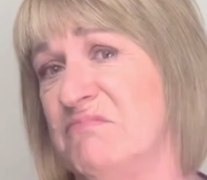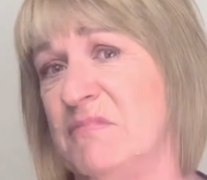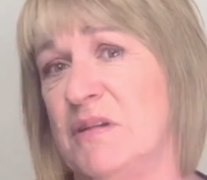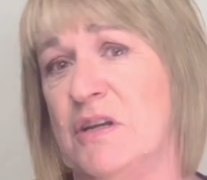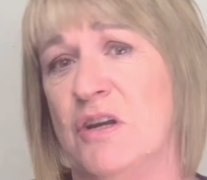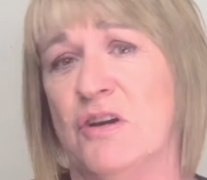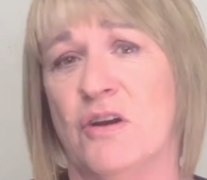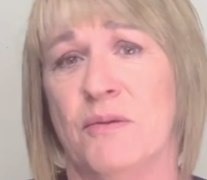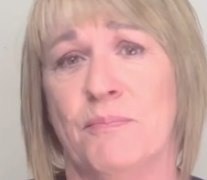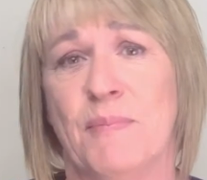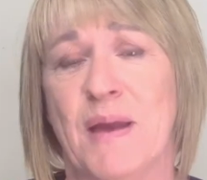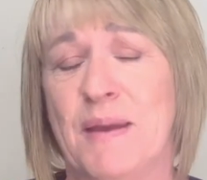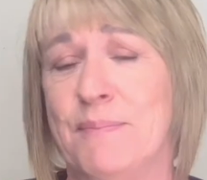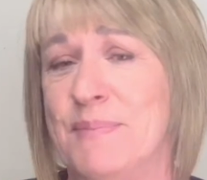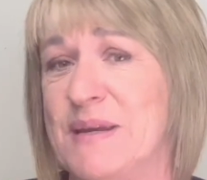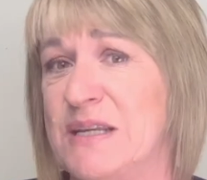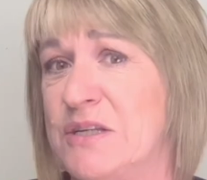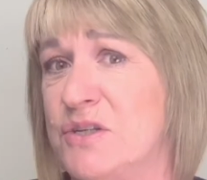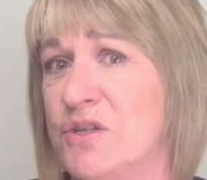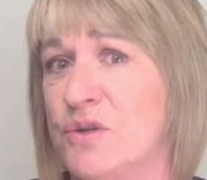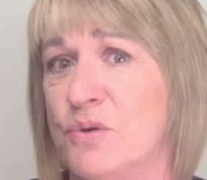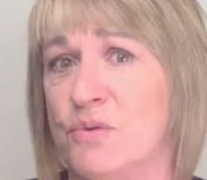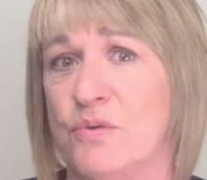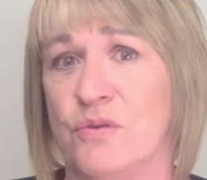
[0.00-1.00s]
maybe
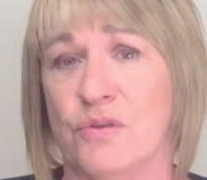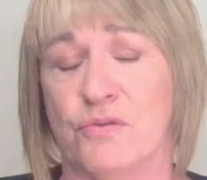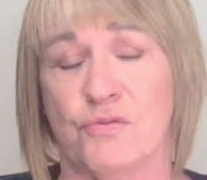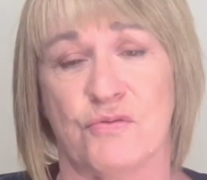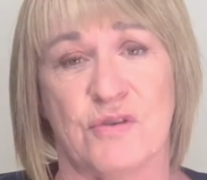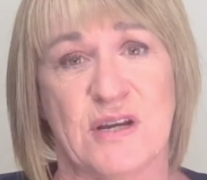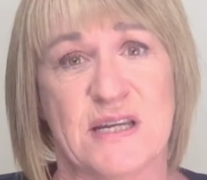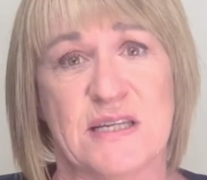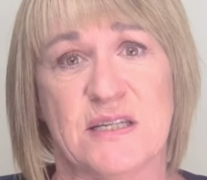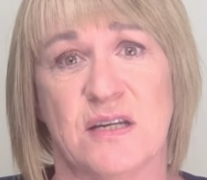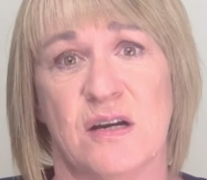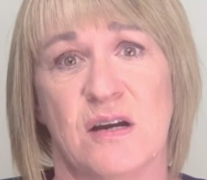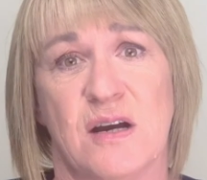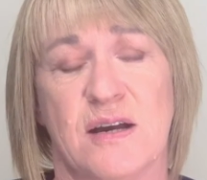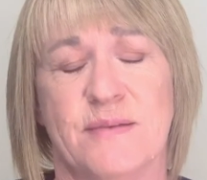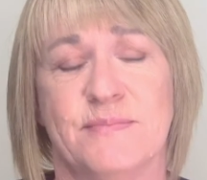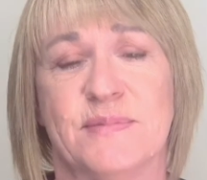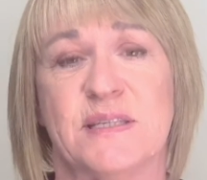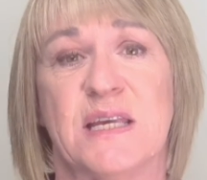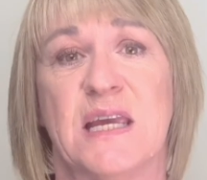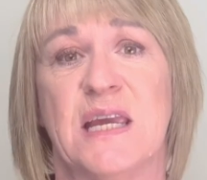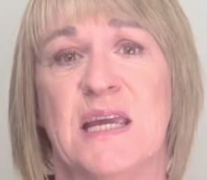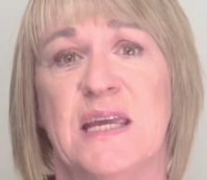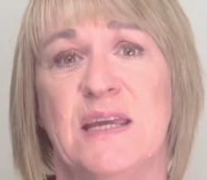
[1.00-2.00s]
2 or 3
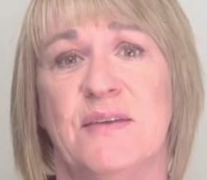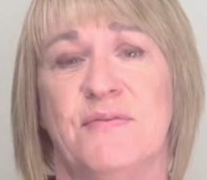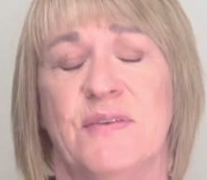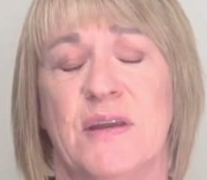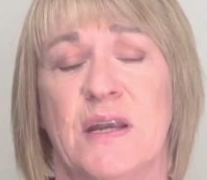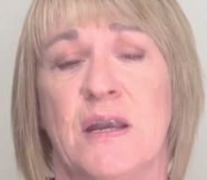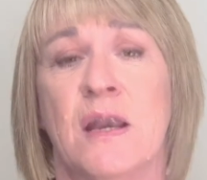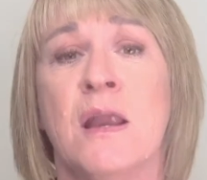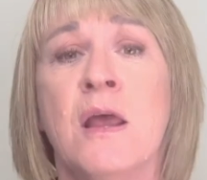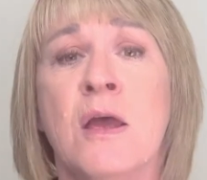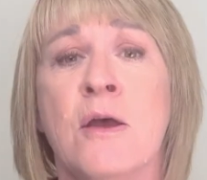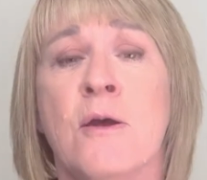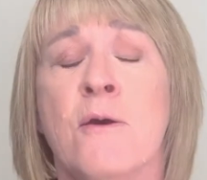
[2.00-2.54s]
times even,